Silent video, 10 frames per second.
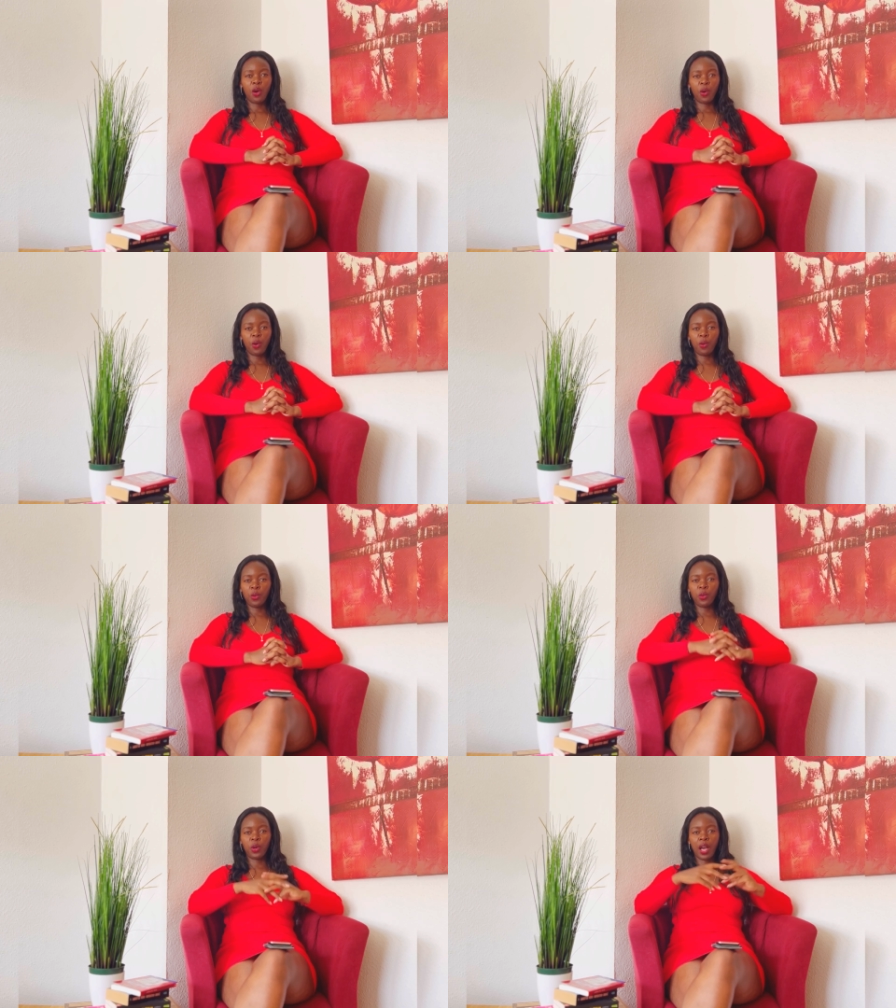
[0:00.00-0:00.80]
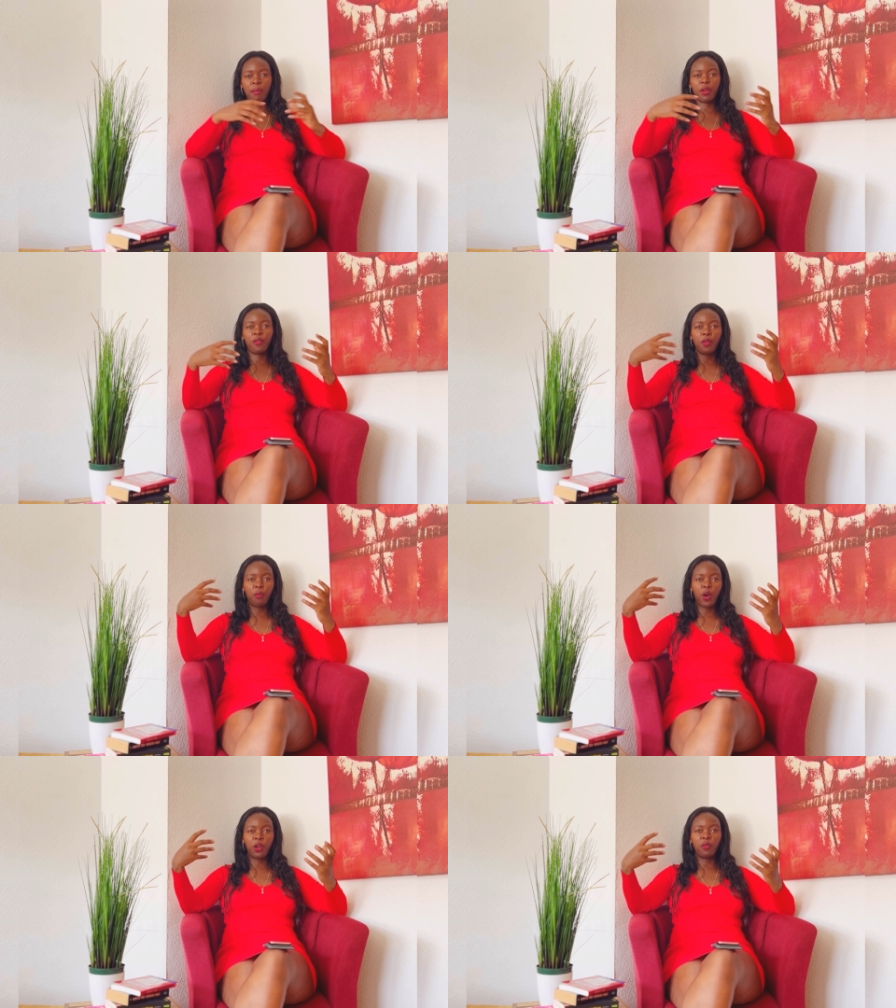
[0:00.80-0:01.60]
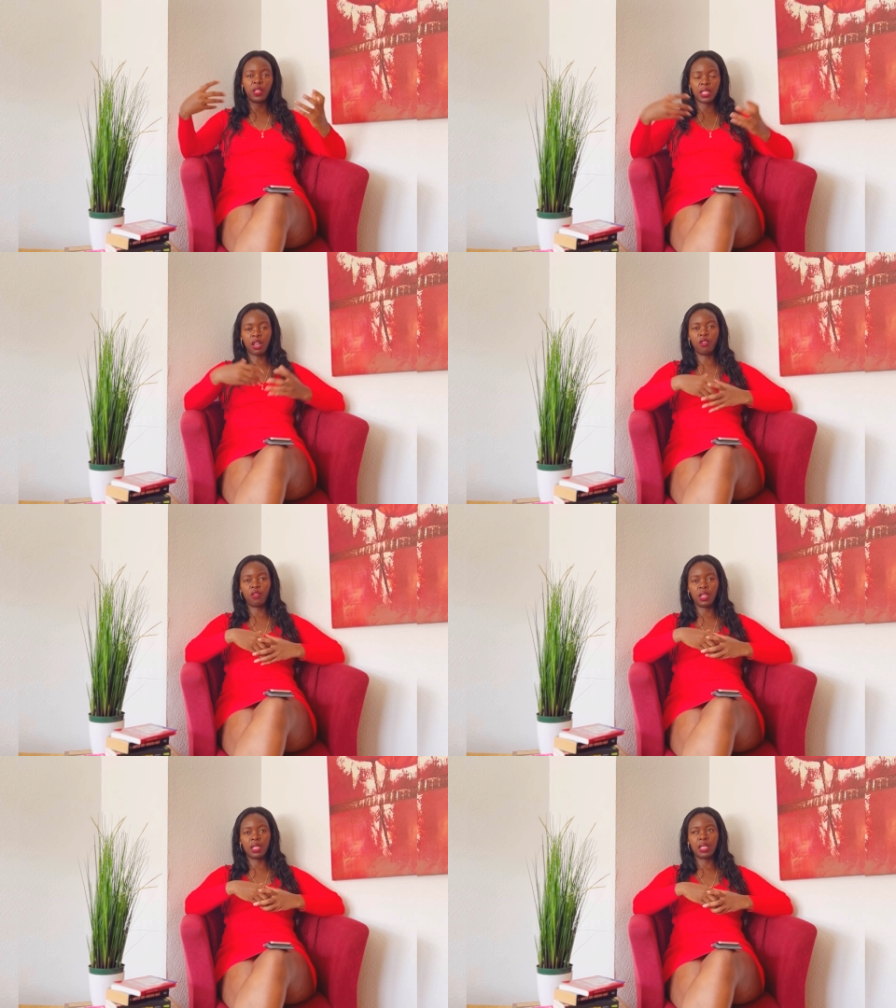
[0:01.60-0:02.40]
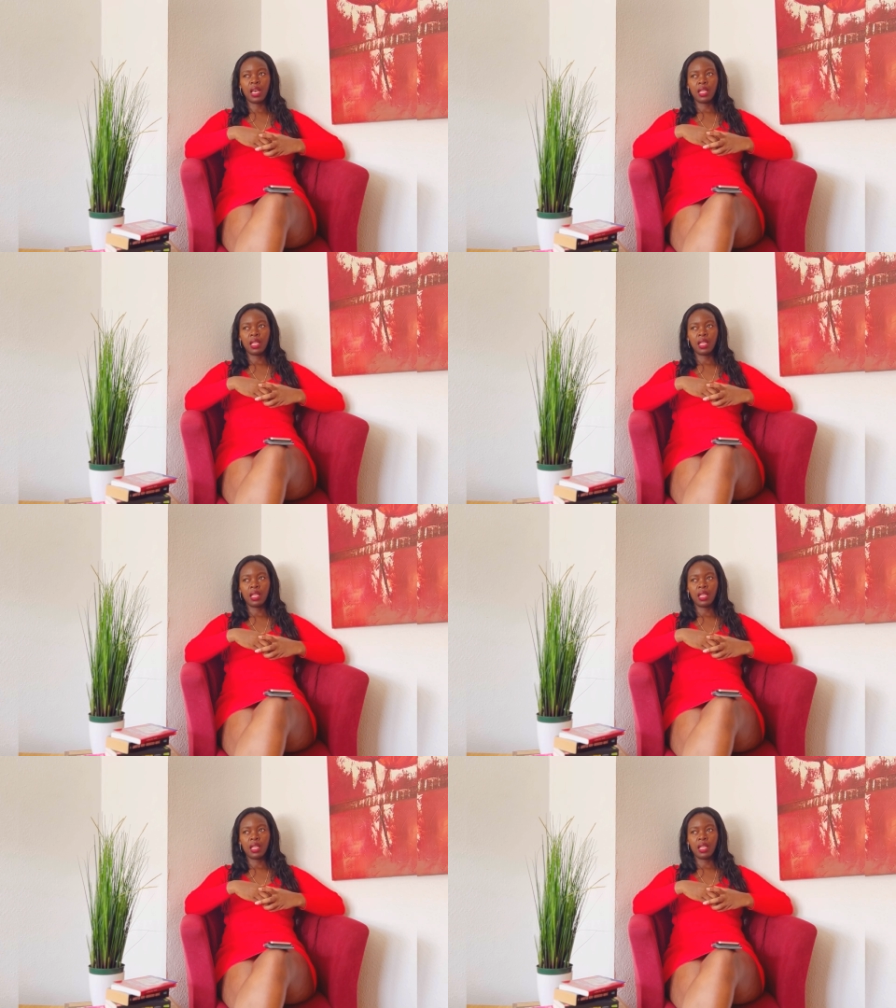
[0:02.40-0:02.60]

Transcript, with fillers: or you're coming from one of these countries